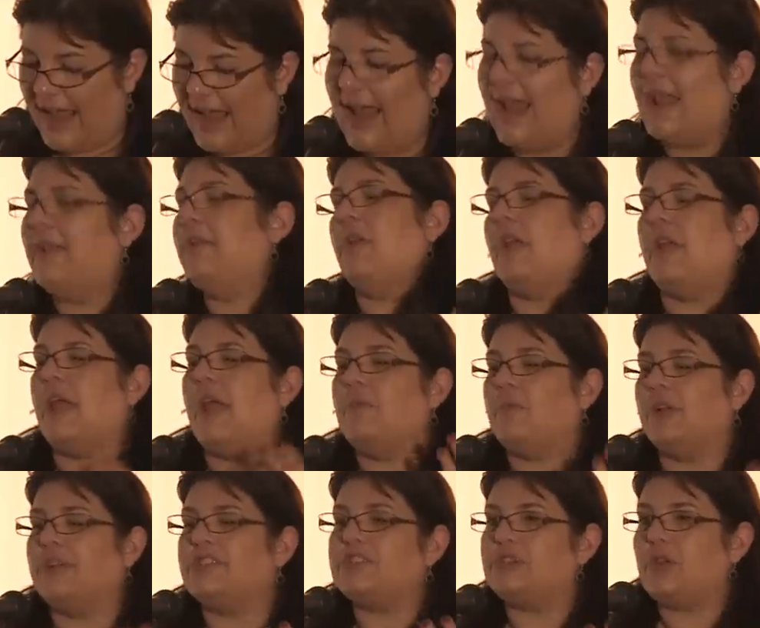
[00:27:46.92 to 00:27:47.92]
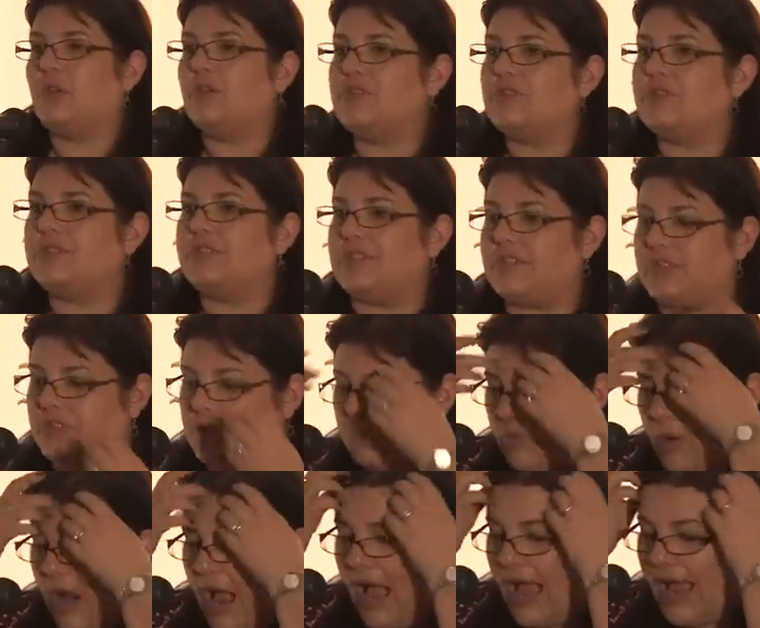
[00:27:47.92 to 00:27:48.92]
and, and when soldiers
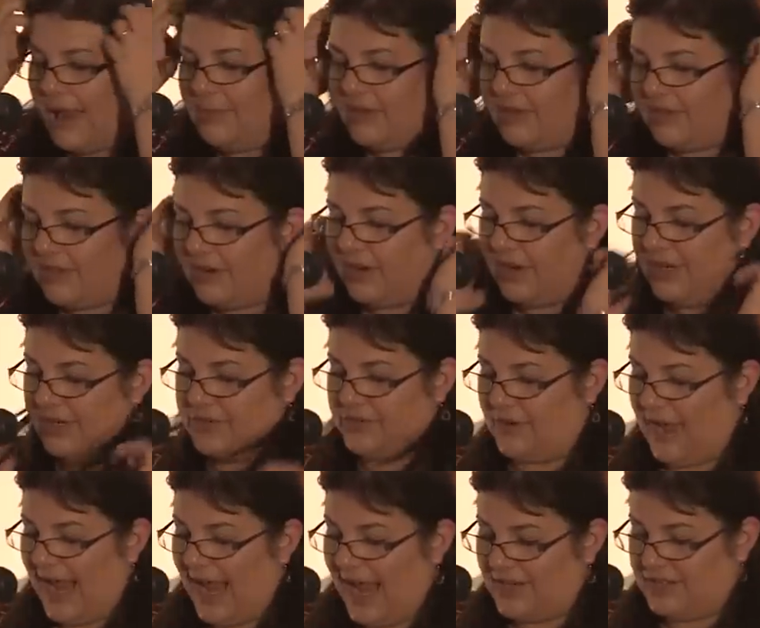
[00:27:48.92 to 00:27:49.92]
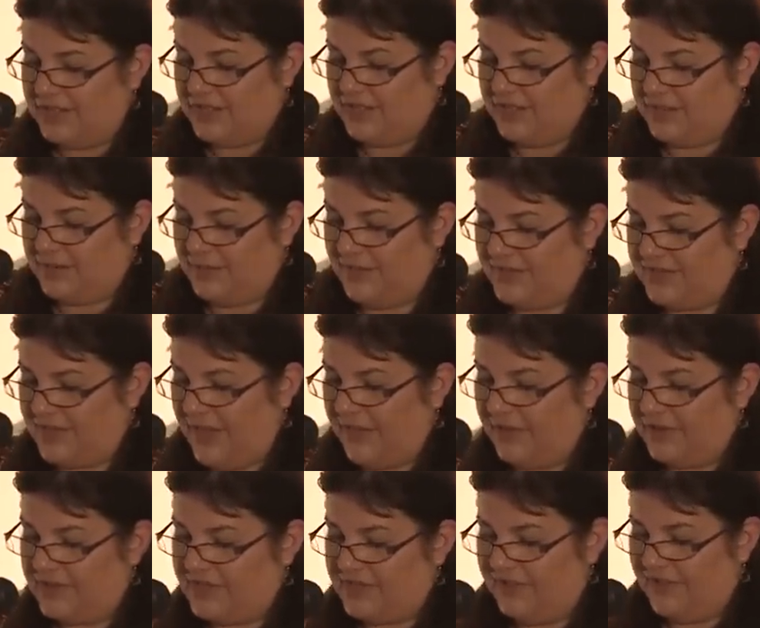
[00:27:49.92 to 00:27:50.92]
described their interactions with
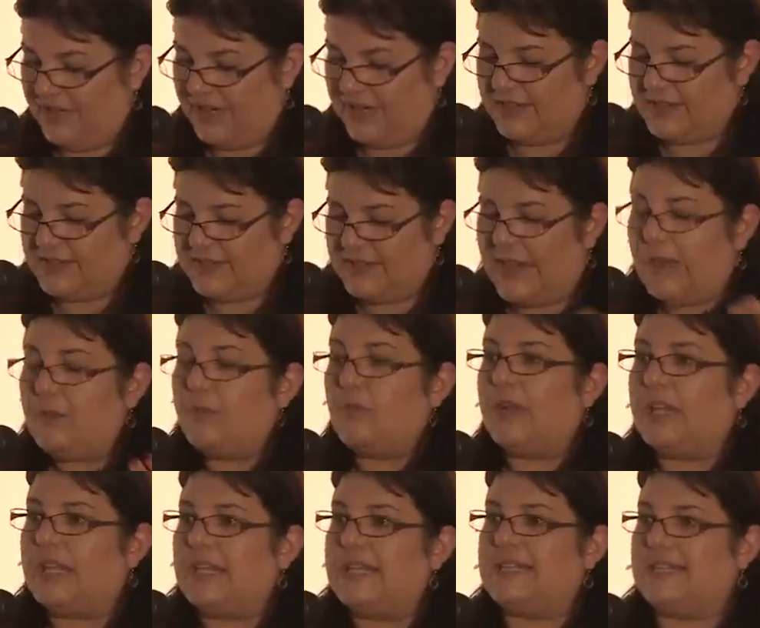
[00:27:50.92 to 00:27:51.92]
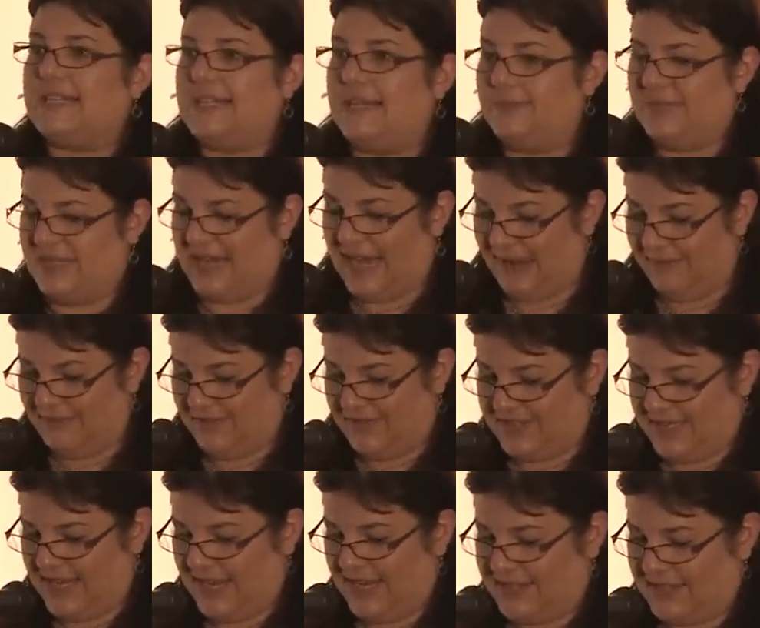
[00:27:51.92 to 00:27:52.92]
Southern civilians, they really seemed to
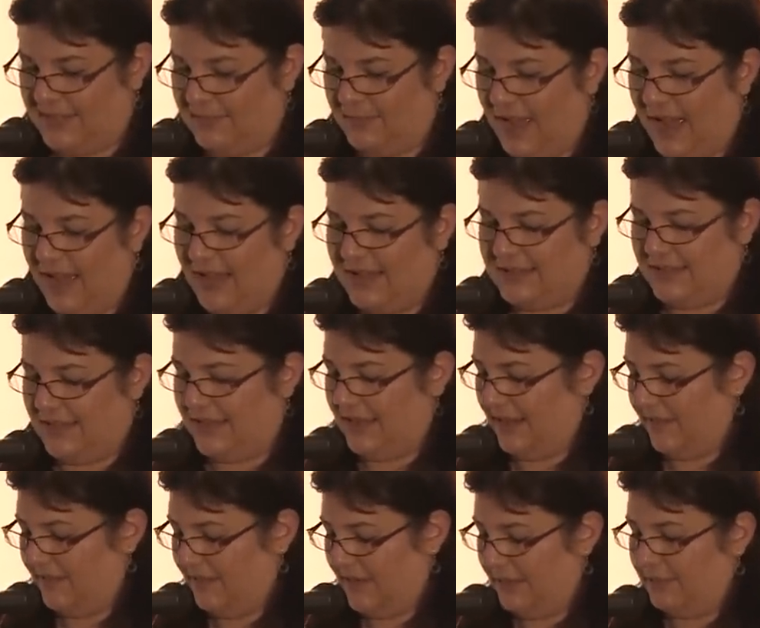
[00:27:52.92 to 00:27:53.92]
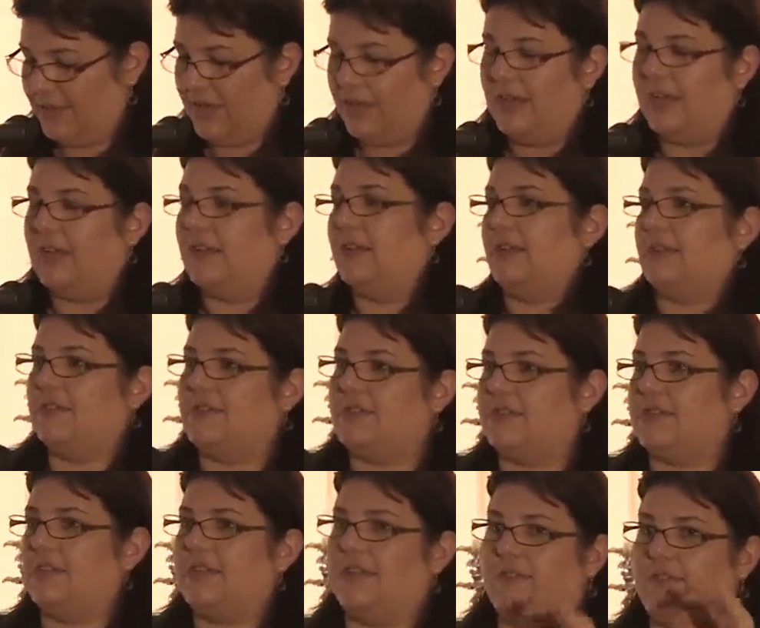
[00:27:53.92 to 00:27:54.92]
emphasize the positive. And I'm going to
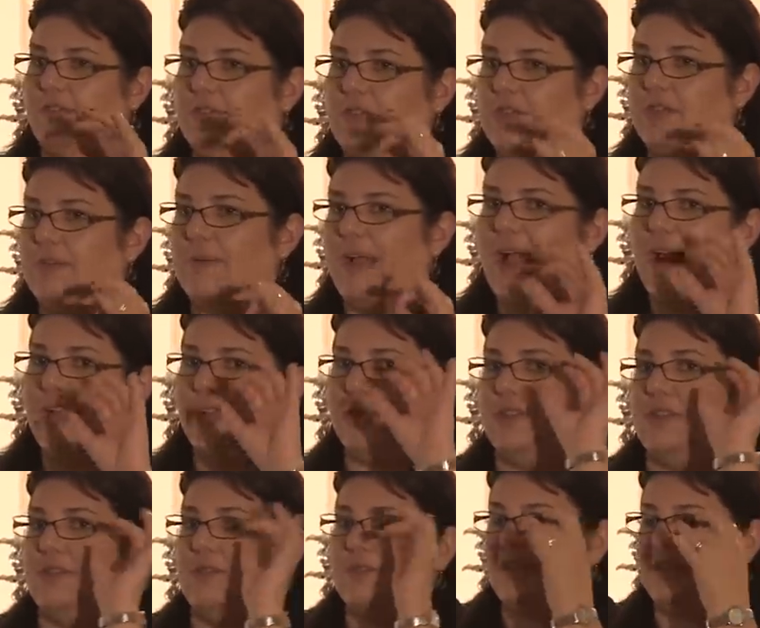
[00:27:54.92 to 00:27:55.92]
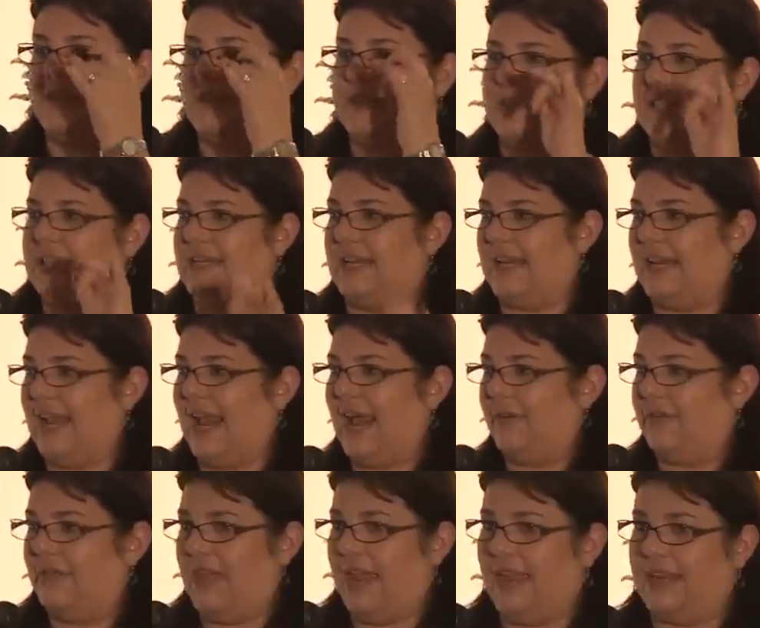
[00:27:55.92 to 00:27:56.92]
just give you two anecdotes to see
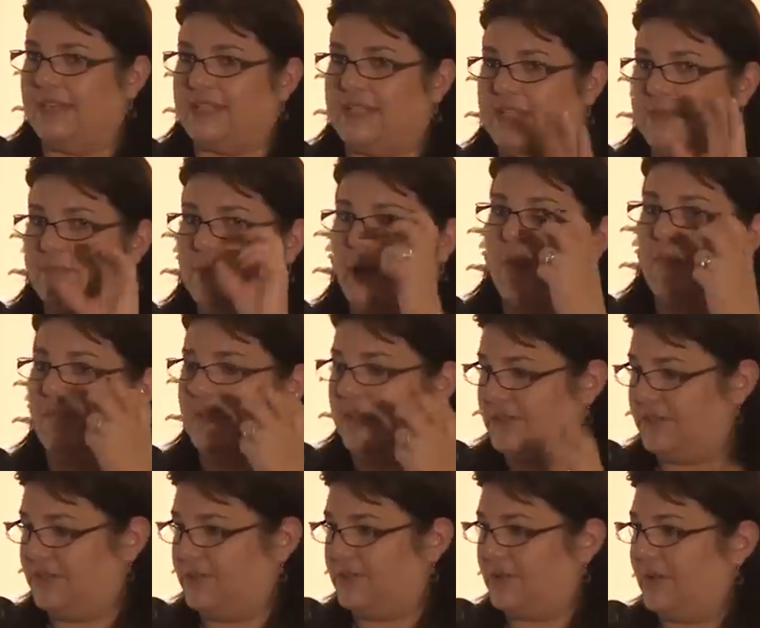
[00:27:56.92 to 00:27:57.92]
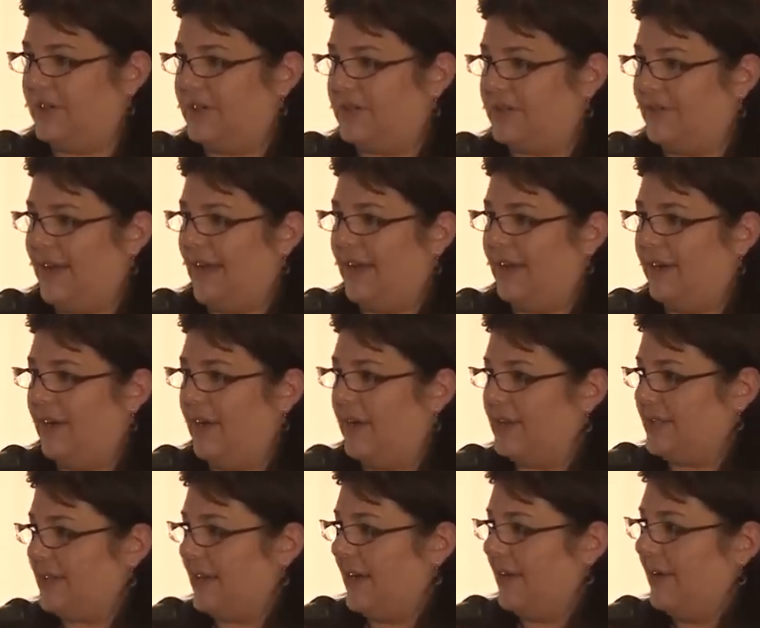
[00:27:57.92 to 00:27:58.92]
how they spun these stories around. And
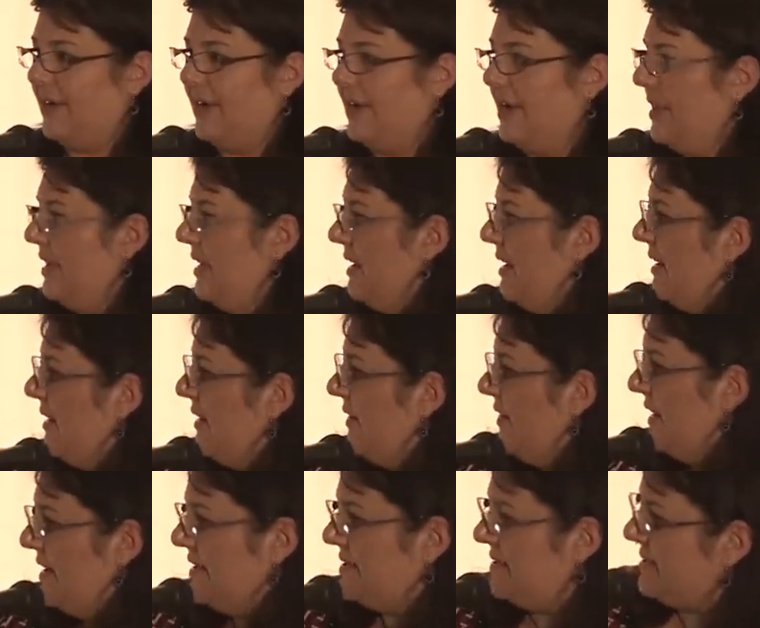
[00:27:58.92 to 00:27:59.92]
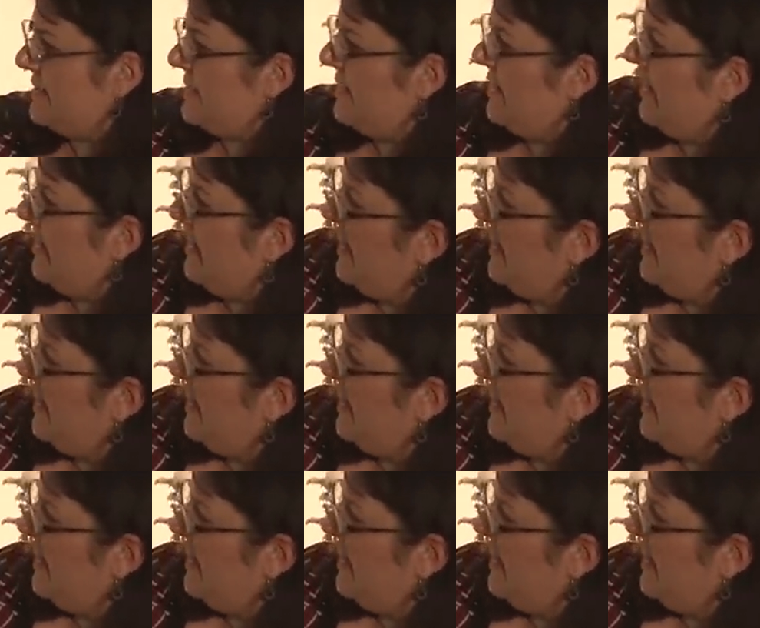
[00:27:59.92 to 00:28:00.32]
also, this,